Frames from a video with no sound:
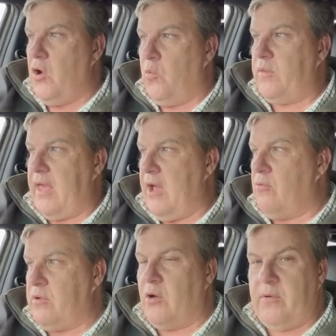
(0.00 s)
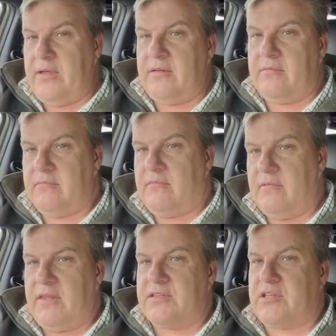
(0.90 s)
without knowing
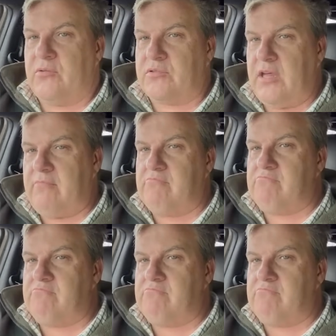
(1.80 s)
their skill set?